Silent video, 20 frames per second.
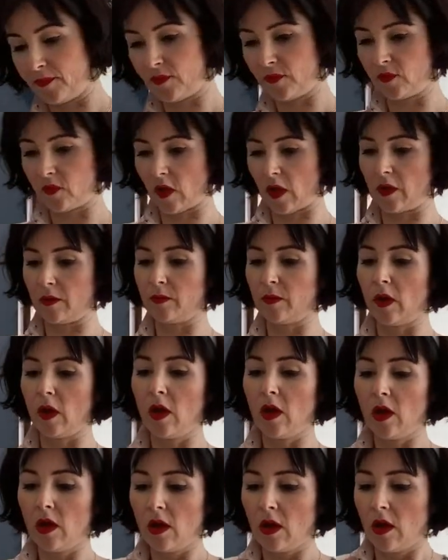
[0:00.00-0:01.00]
So
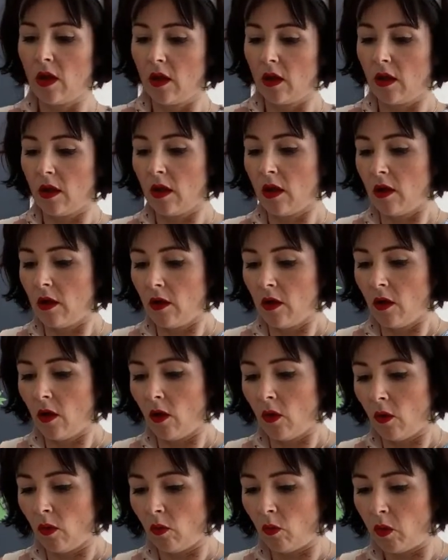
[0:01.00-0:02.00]

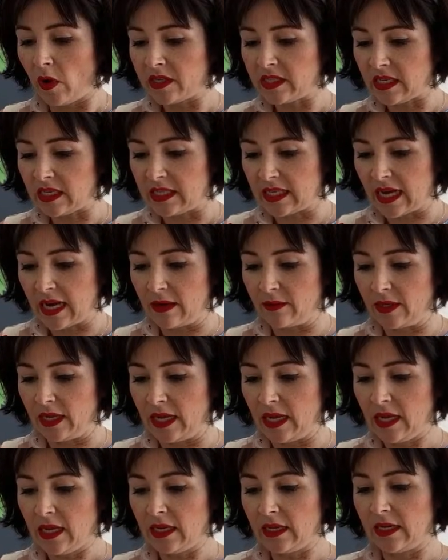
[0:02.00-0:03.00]
whizzy downy.